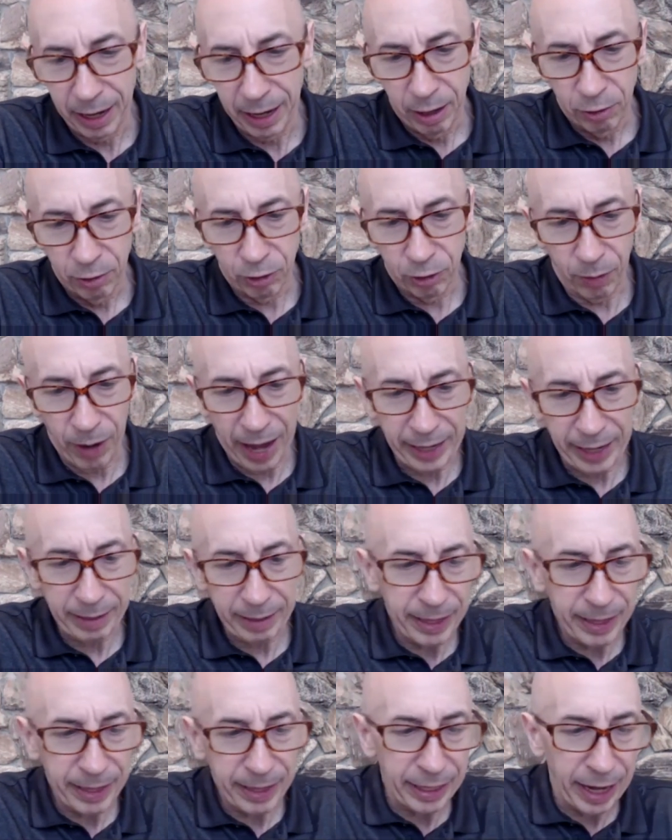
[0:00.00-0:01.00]
So any
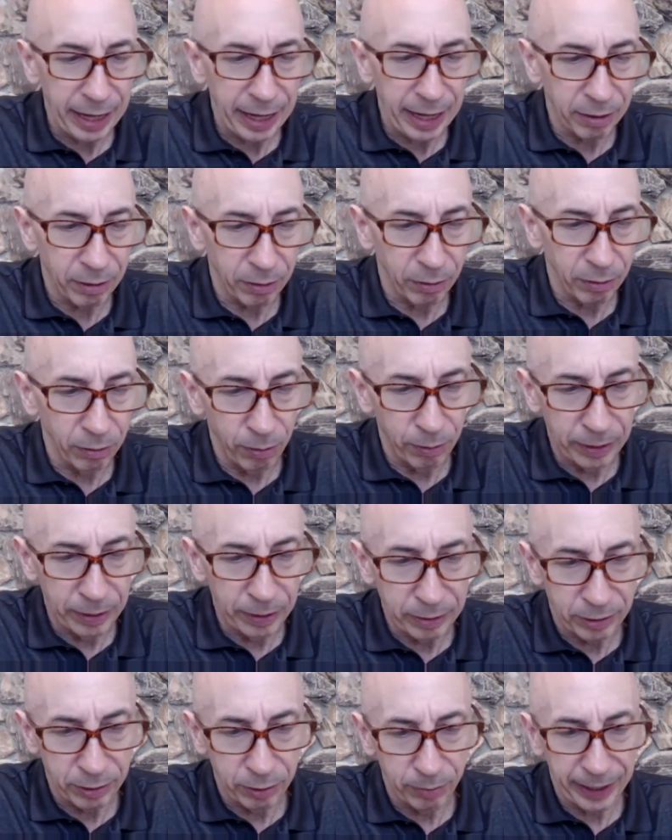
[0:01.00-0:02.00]
mediator who
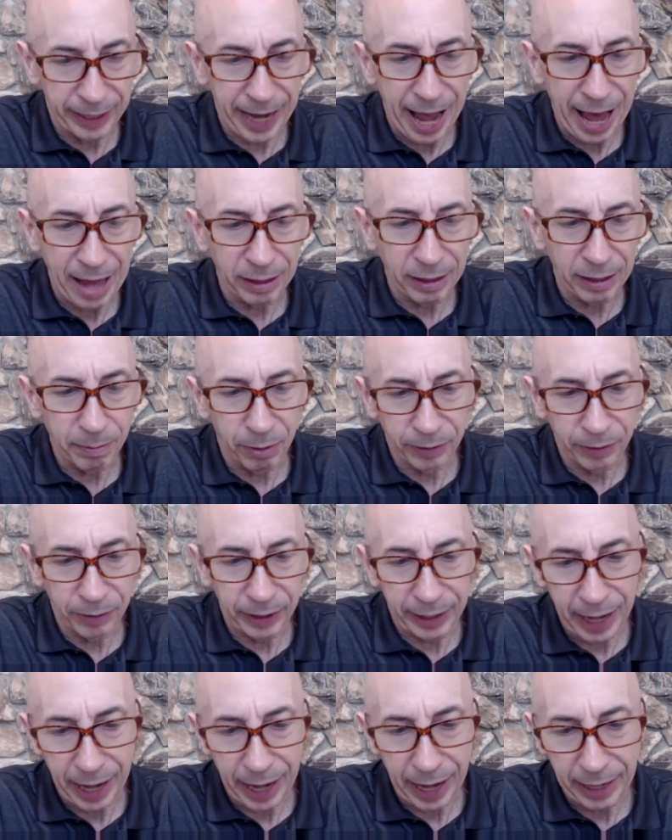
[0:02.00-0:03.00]
is doing an
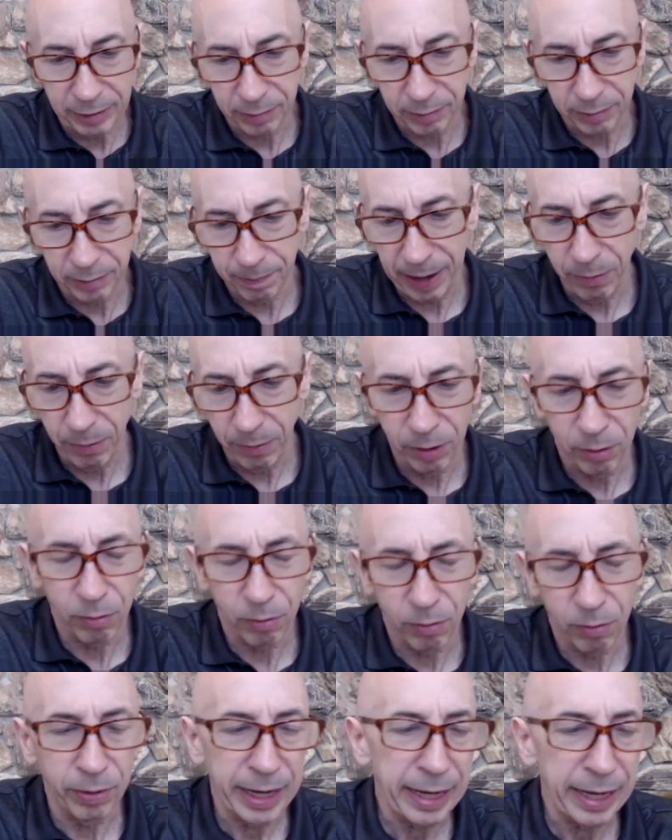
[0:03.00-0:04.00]
alimony case may want to
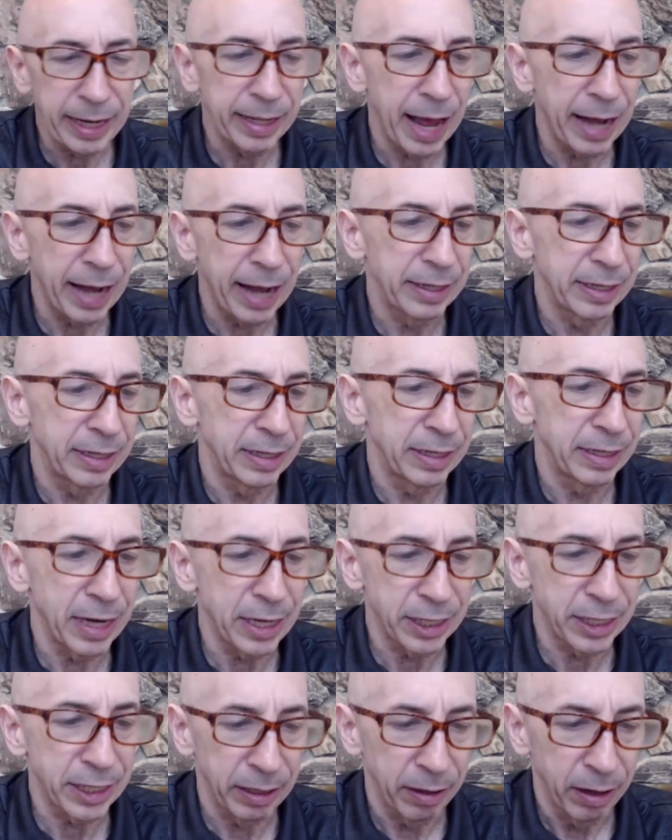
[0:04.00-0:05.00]
read that
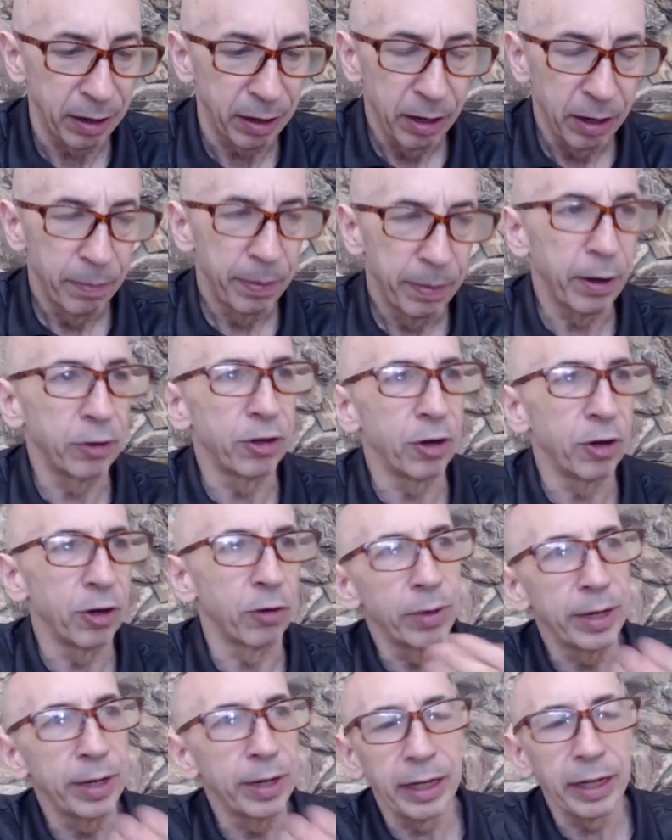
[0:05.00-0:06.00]
decision, because it
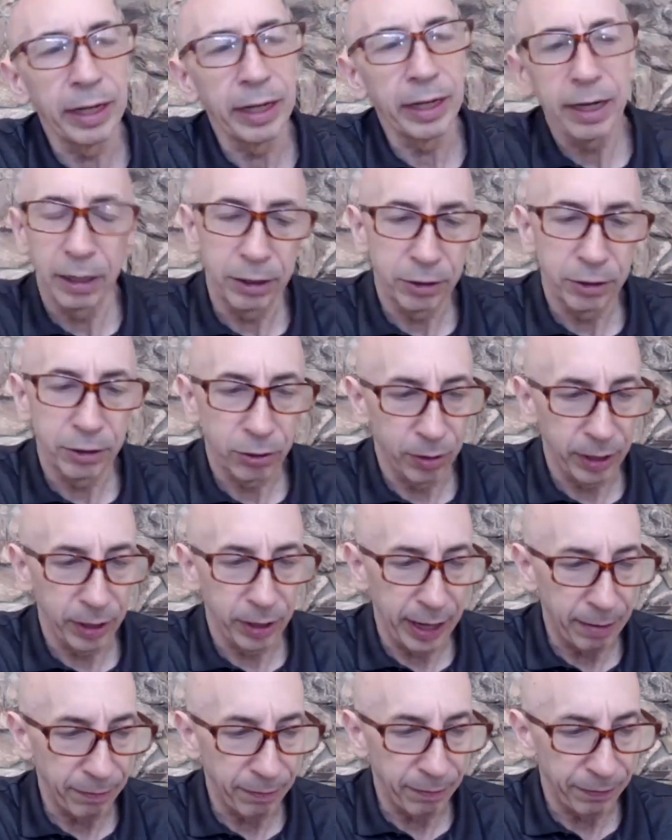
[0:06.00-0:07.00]
really underscored
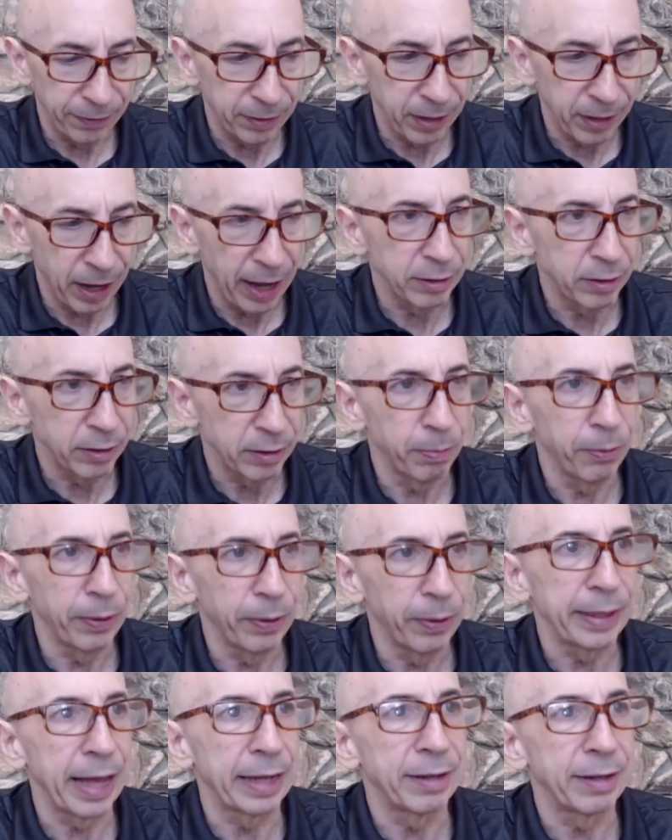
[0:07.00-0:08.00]
and emphasized the
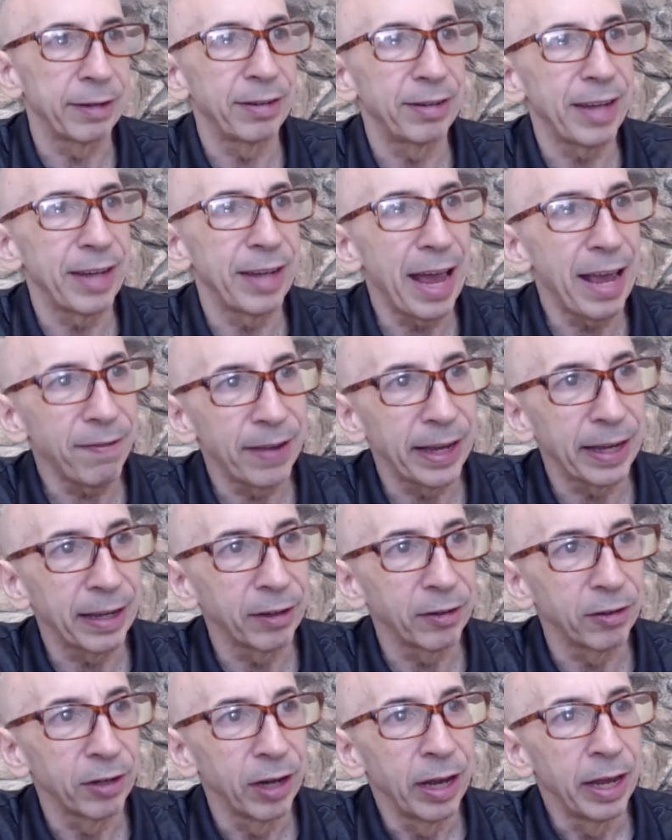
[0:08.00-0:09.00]
point that
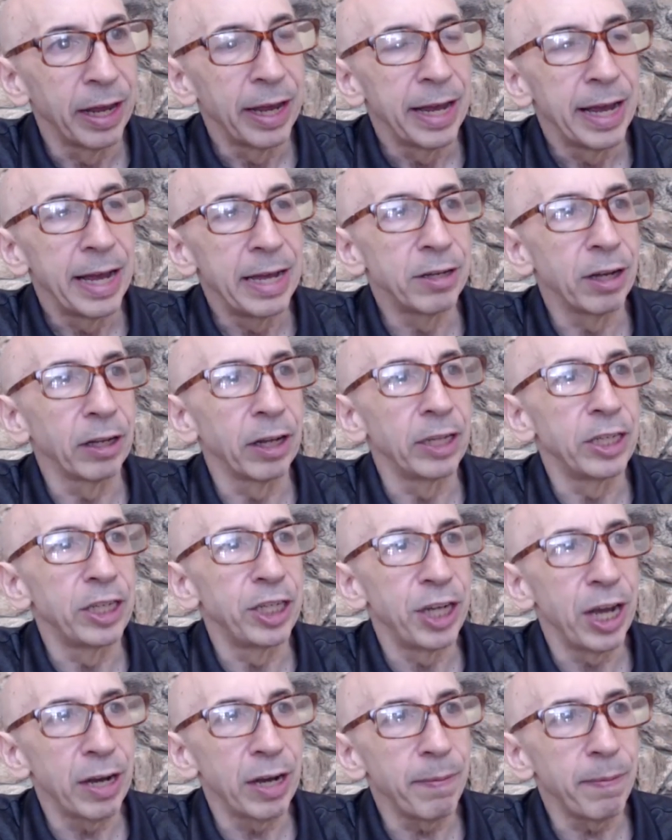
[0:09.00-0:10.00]
savings is a
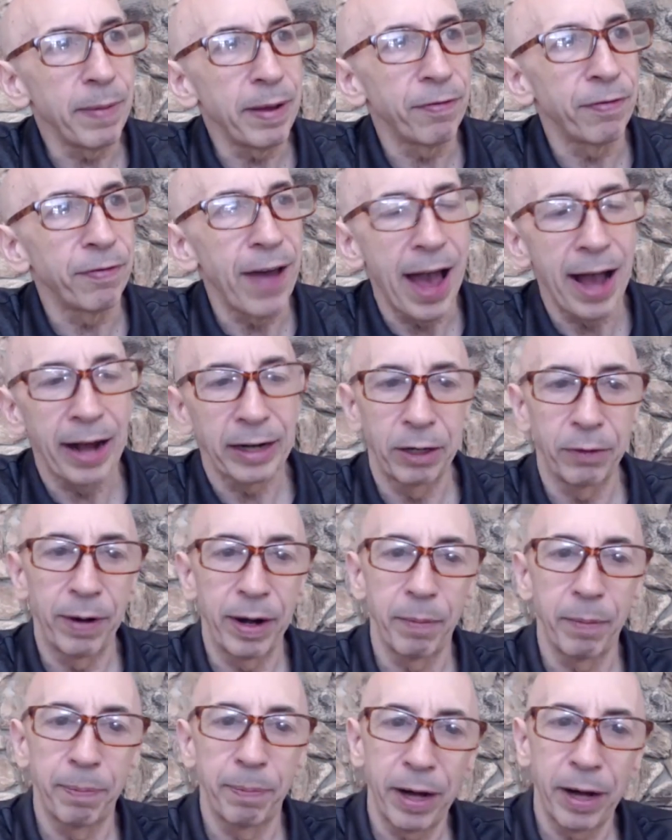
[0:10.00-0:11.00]
legitimate factor in
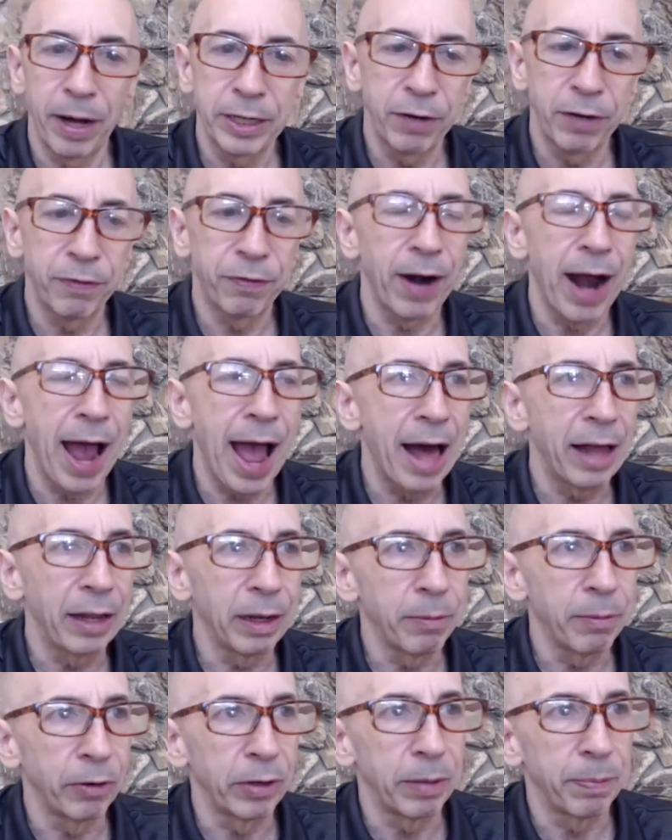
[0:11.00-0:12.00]
a budget for
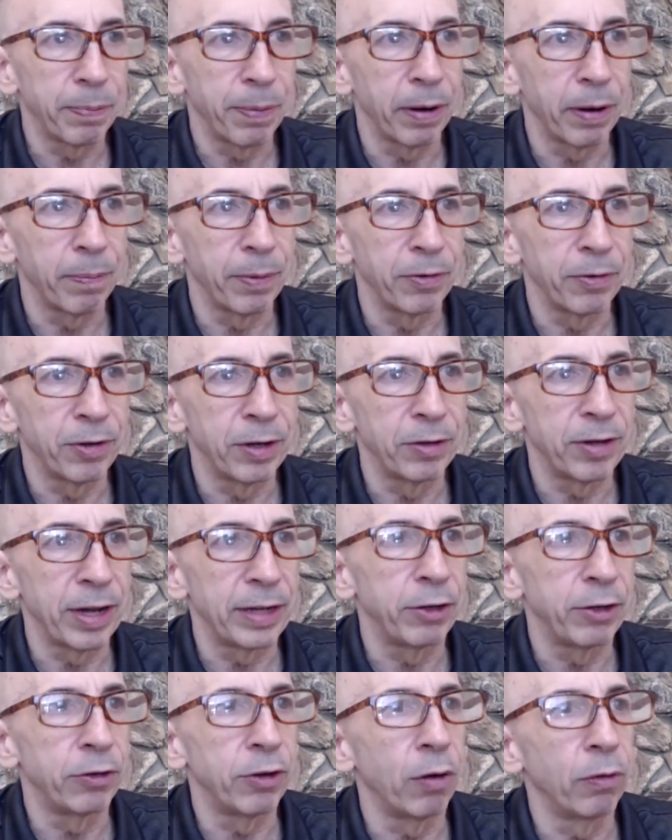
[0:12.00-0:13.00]
alimony purposes,
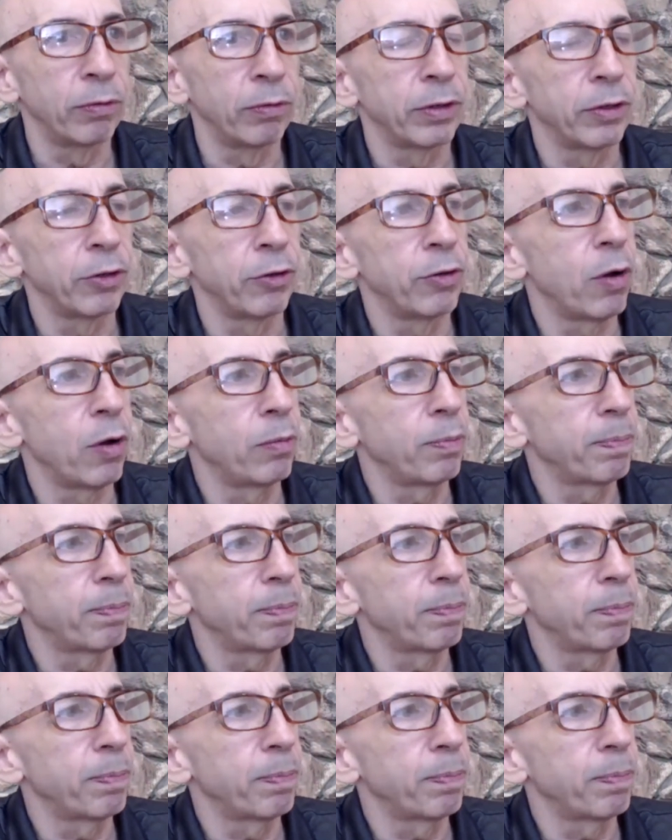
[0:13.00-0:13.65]
and you don't